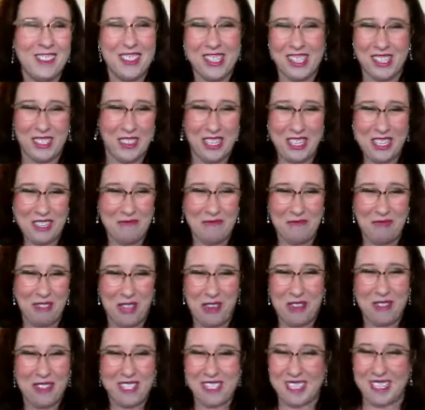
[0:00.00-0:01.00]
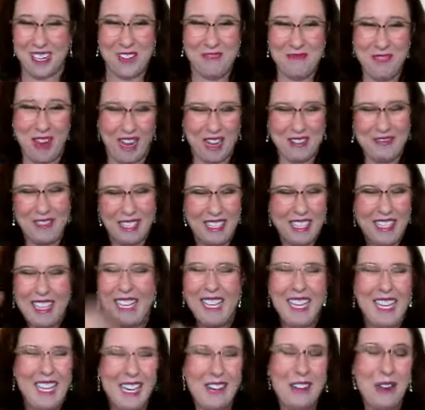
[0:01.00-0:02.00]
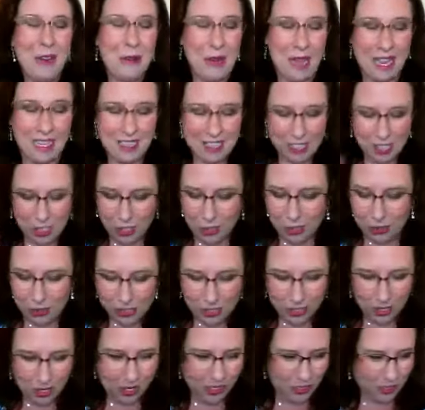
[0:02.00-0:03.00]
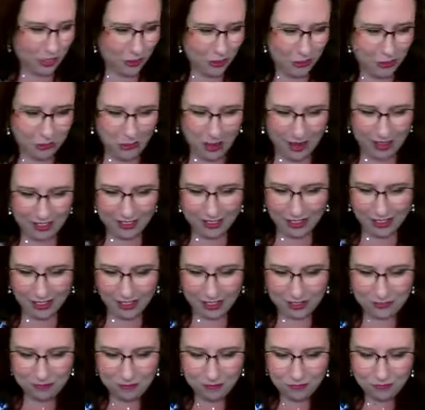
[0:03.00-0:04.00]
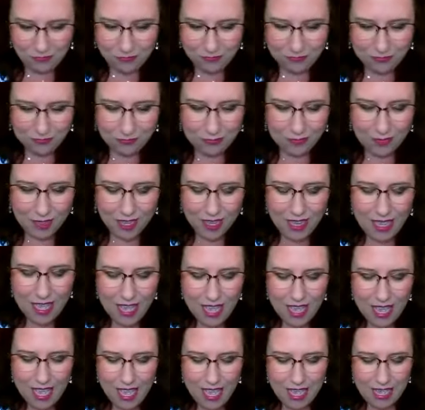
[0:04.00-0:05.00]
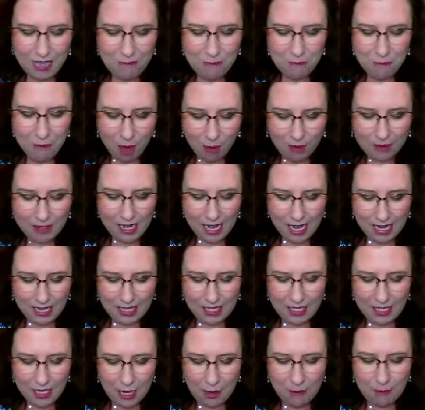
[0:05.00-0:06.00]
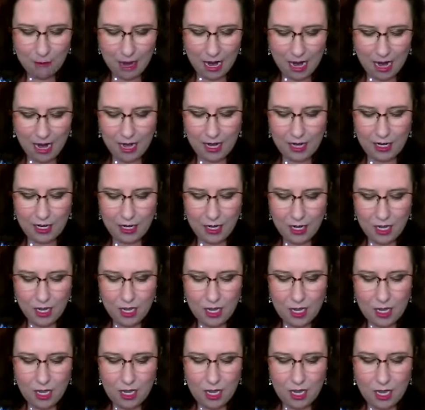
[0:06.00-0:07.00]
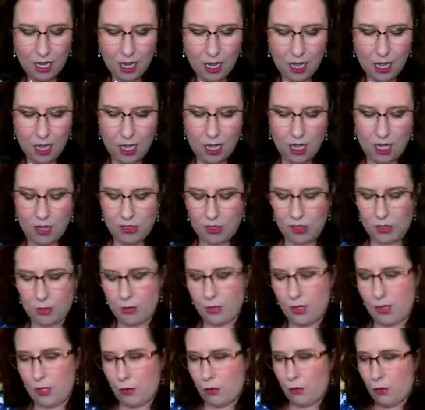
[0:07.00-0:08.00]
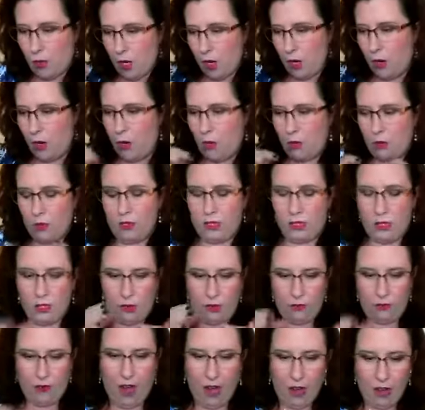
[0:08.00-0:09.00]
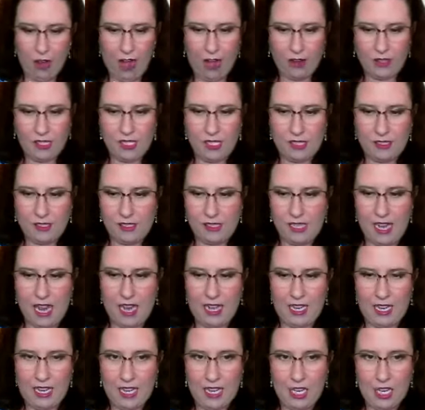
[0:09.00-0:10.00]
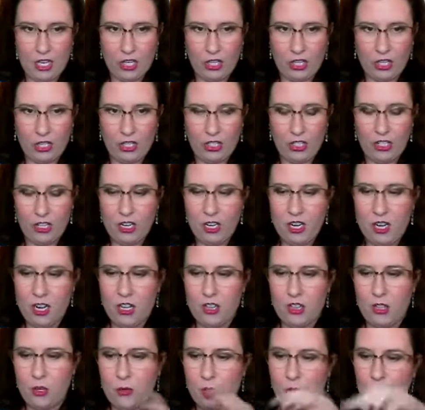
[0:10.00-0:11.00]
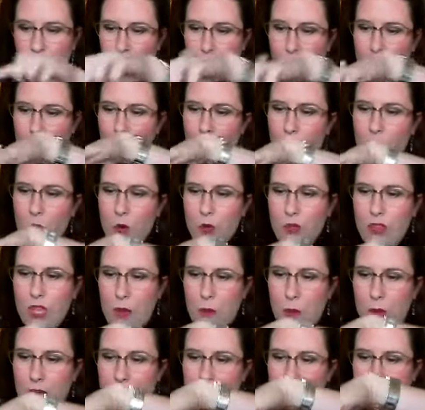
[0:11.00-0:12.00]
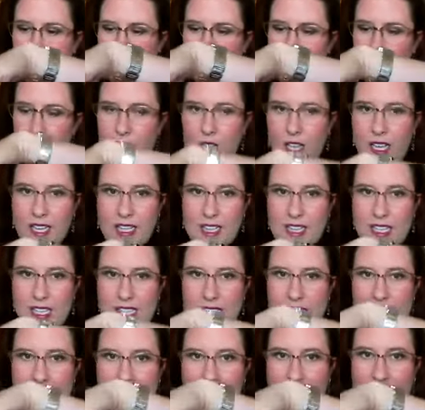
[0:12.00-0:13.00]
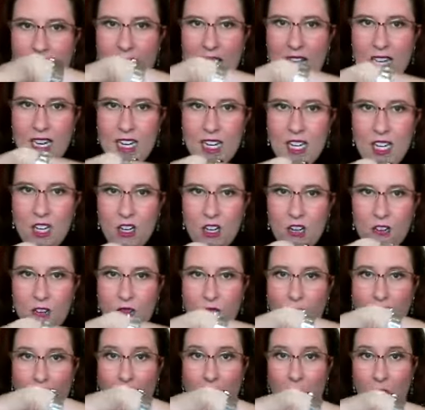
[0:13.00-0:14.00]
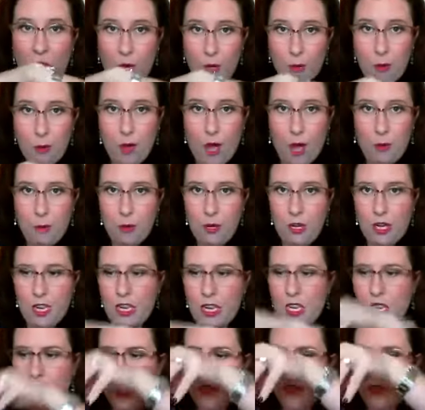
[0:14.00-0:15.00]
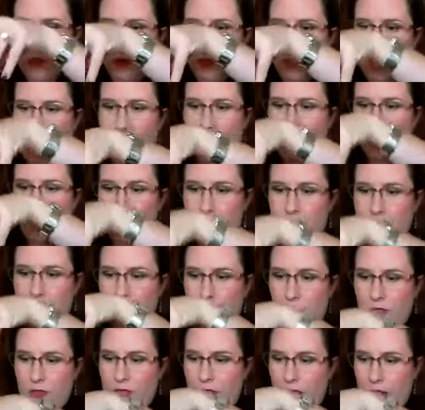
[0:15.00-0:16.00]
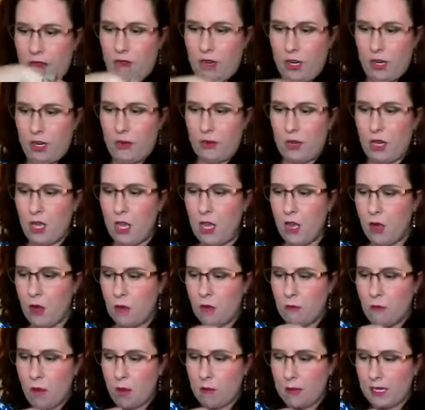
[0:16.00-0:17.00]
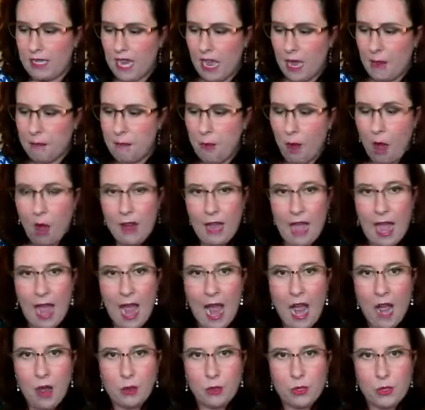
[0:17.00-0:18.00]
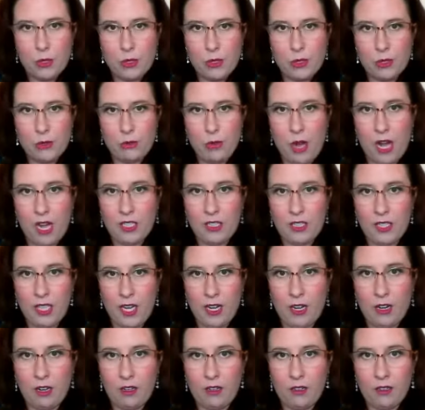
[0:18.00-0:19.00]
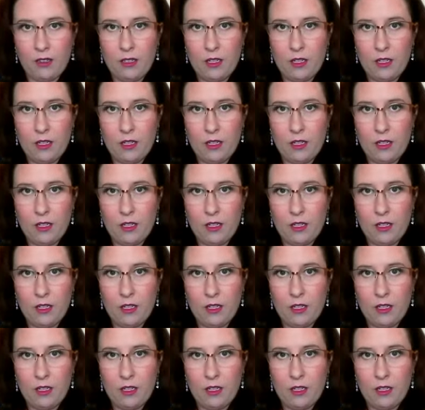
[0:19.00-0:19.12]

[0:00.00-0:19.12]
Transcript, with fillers: so he could play with his dirt bike. But anyway, we had this huge yard, huge backyard and mom and dad ended up buying, there was a road. So if our house sat here, there was a road that went down like this side of our property and there was houses on that road well mom and dad bought a house right there